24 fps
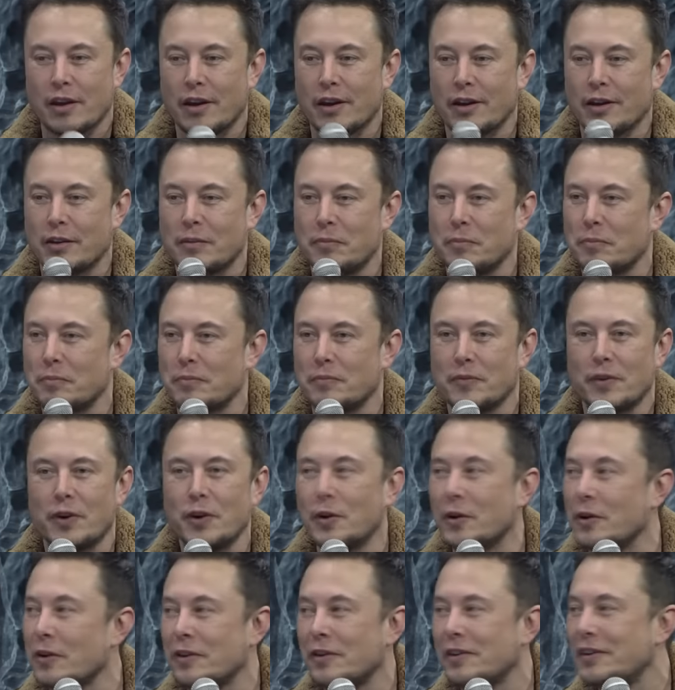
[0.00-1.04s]
Um,
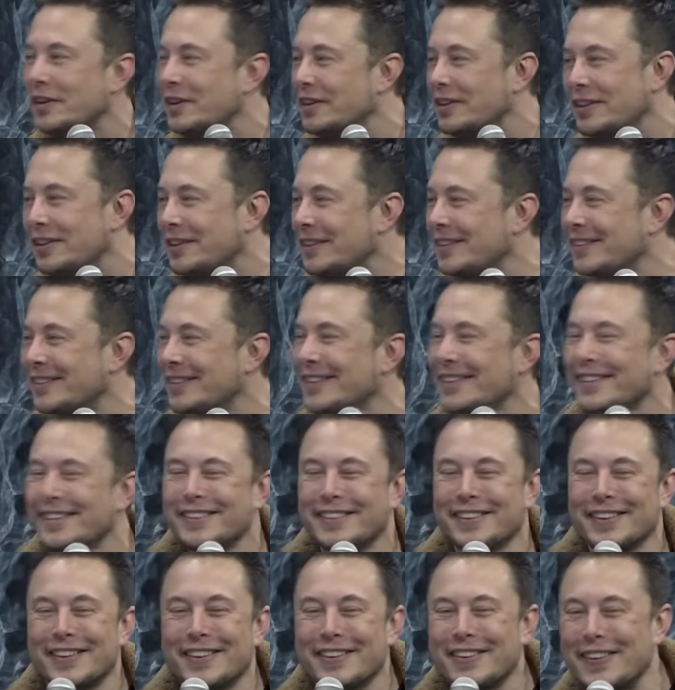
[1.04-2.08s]
no.
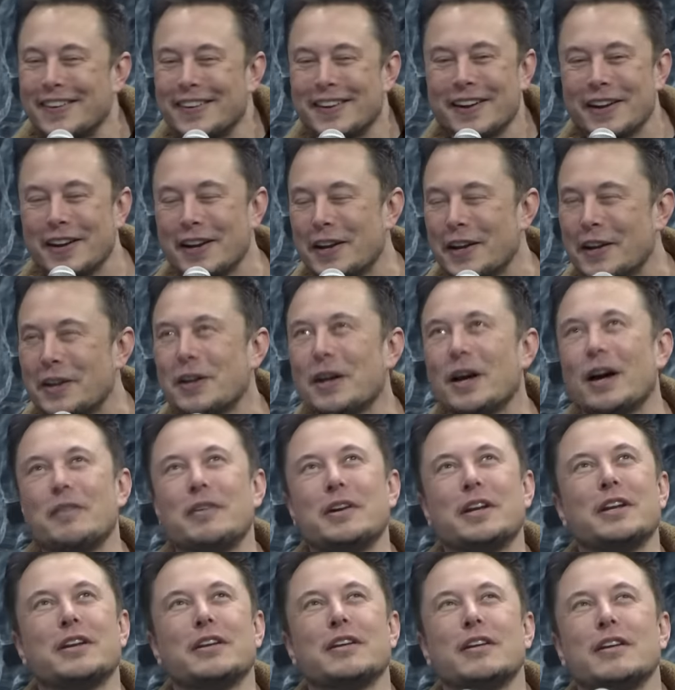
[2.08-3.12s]
Not, I
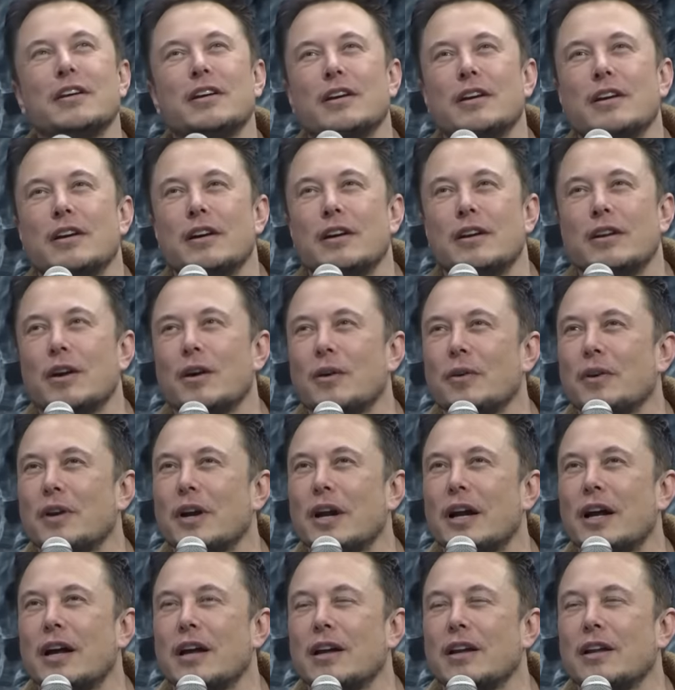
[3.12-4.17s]
mean, not,
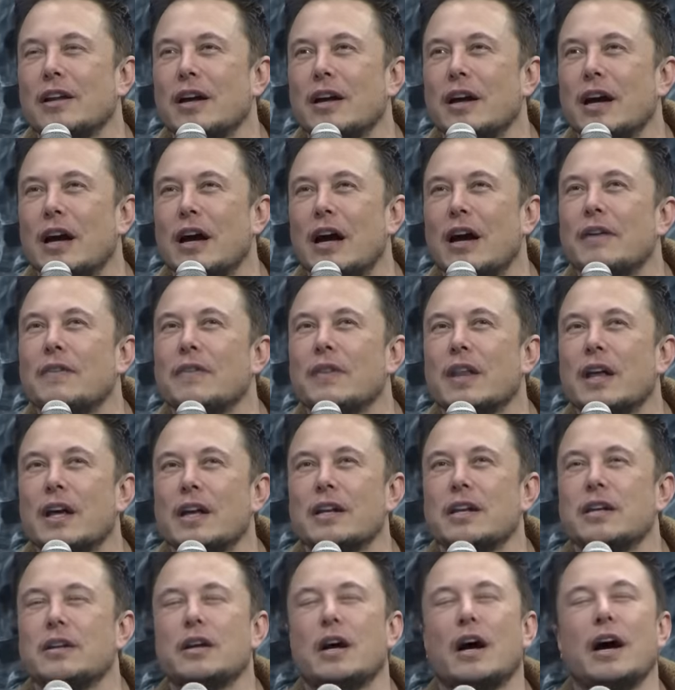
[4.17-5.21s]
I,
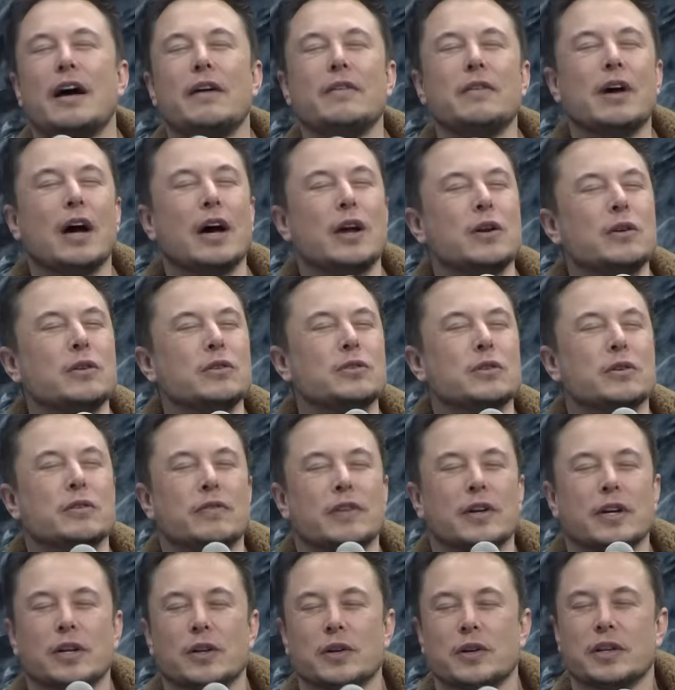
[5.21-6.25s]
it, I, had, I don't sort of
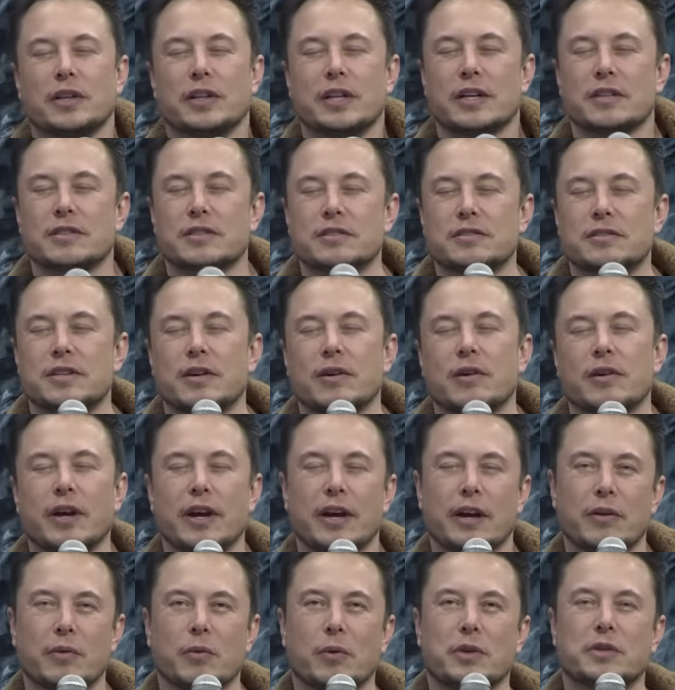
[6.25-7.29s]
like look at things and say,
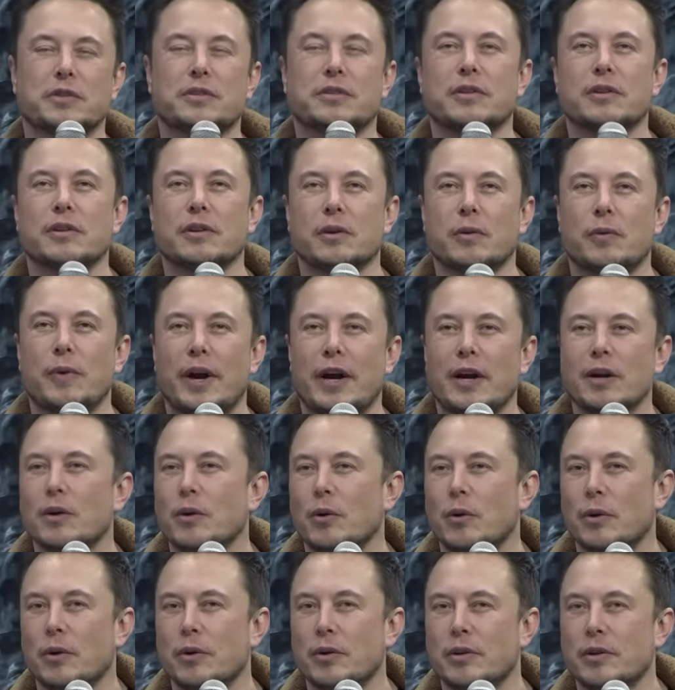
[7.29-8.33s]
okay, what's the rank
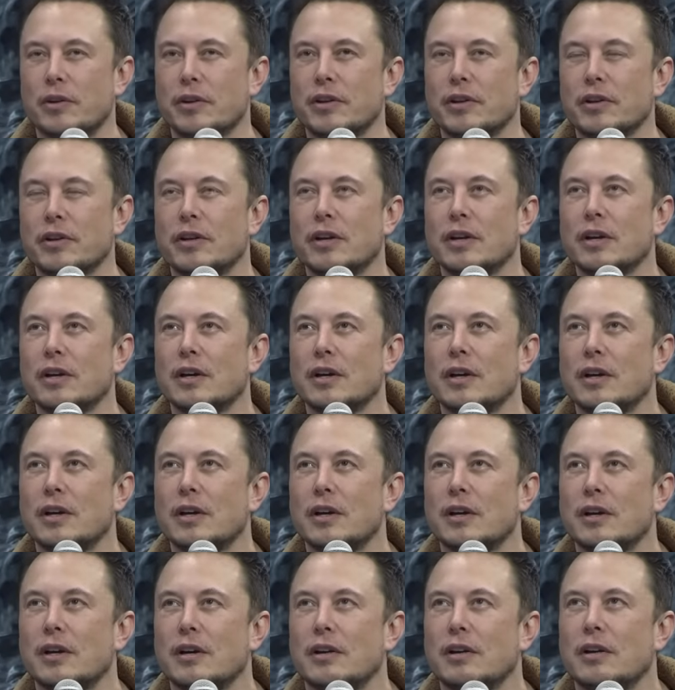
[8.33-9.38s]
ordered,
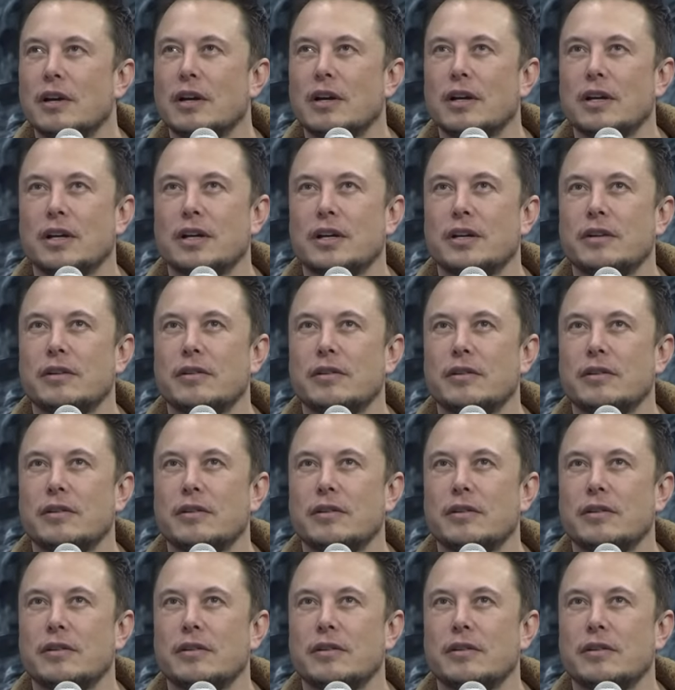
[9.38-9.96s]
uh,